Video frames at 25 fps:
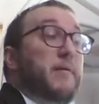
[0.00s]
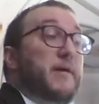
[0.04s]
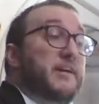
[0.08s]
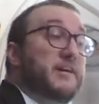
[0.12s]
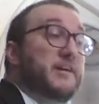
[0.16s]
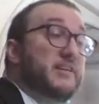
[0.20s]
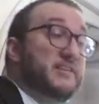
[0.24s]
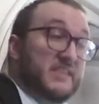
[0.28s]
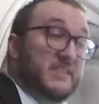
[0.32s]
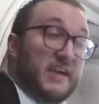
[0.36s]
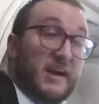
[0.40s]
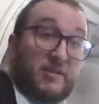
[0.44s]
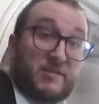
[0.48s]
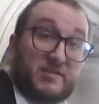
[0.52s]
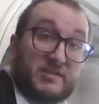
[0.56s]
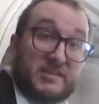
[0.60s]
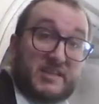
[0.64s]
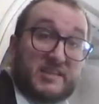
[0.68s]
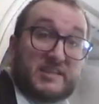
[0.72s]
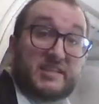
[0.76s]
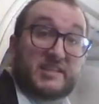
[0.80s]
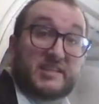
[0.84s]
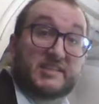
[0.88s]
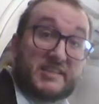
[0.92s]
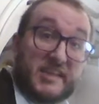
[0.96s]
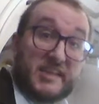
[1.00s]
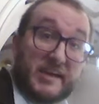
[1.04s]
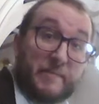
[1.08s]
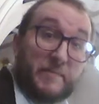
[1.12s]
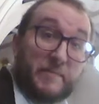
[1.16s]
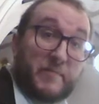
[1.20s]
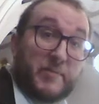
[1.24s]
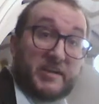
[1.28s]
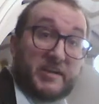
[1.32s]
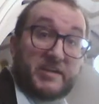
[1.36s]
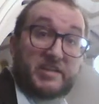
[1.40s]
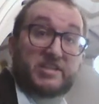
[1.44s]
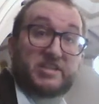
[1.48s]
sounds at the same
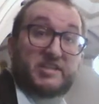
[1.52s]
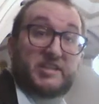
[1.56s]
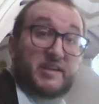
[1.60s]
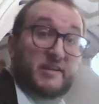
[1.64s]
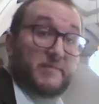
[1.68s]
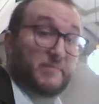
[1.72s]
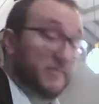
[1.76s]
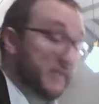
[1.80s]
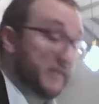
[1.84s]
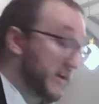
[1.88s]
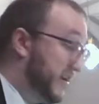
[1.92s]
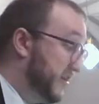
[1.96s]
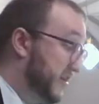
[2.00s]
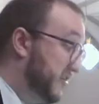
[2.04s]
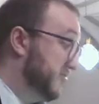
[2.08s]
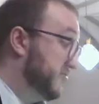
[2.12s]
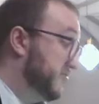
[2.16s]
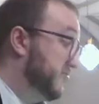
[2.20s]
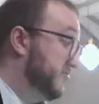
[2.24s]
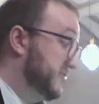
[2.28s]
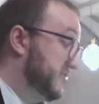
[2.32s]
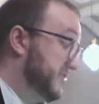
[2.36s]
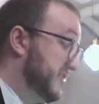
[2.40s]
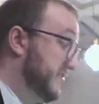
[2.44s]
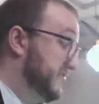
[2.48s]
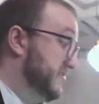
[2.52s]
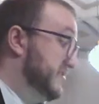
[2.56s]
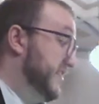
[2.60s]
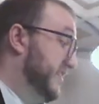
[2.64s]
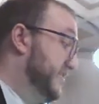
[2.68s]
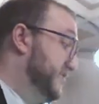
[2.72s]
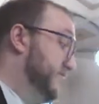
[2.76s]
pitch that a piano sounds at.